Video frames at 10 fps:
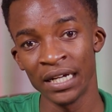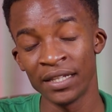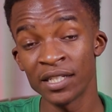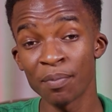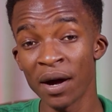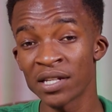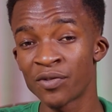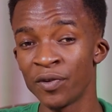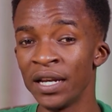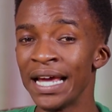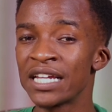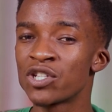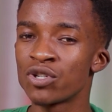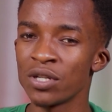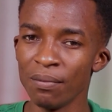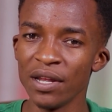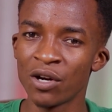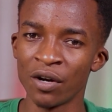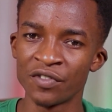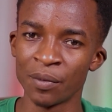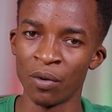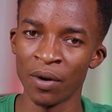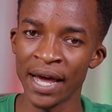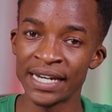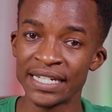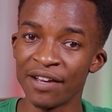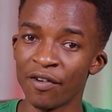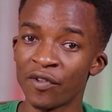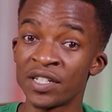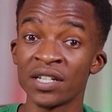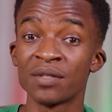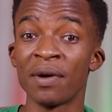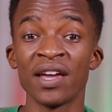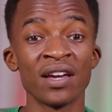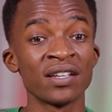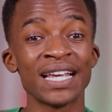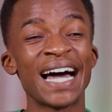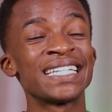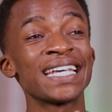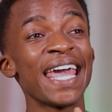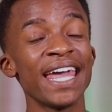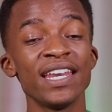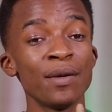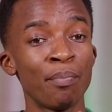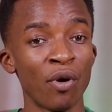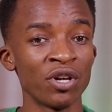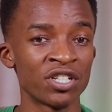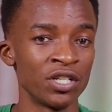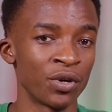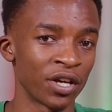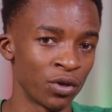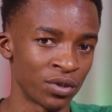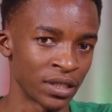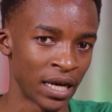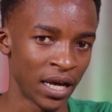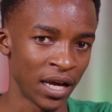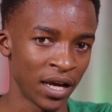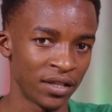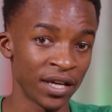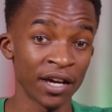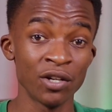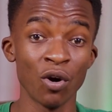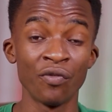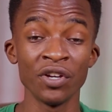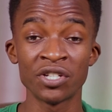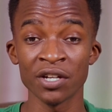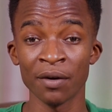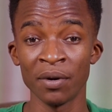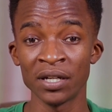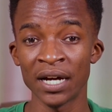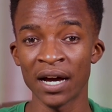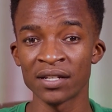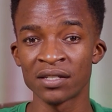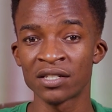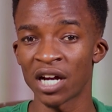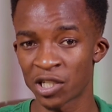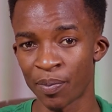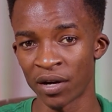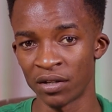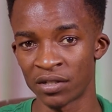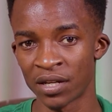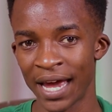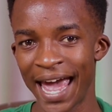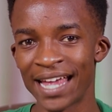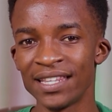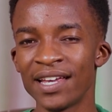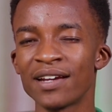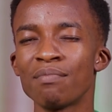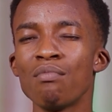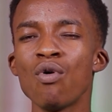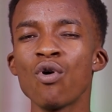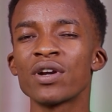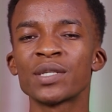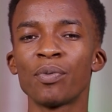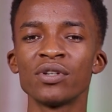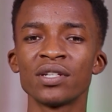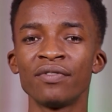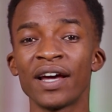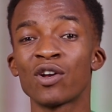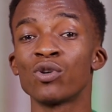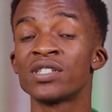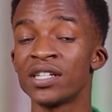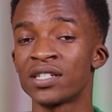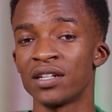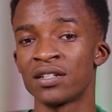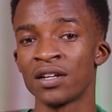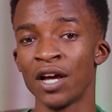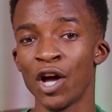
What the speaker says: These buds feel extremely comfortable and never fatigued my ears at any point during use. The head of each earbud has touch panels and they're more responsive and consistent.